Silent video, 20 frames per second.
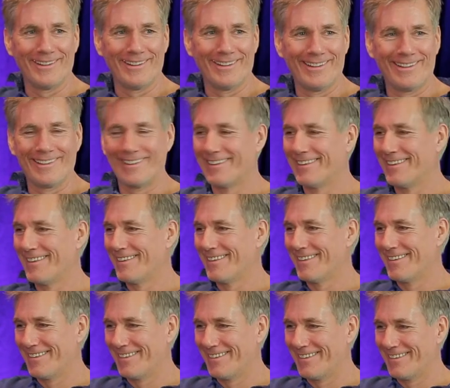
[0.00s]

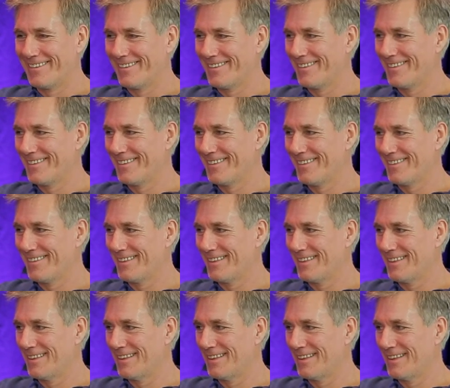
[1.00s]

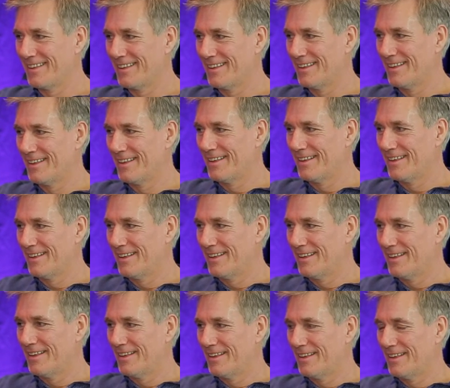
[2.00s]

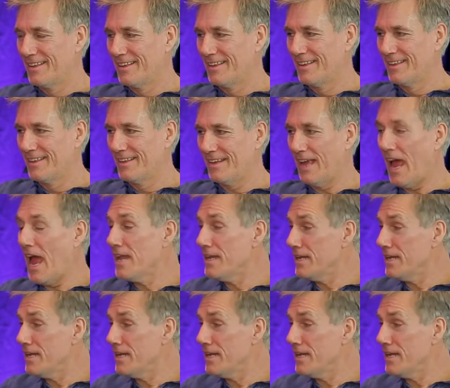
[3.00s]
(silent)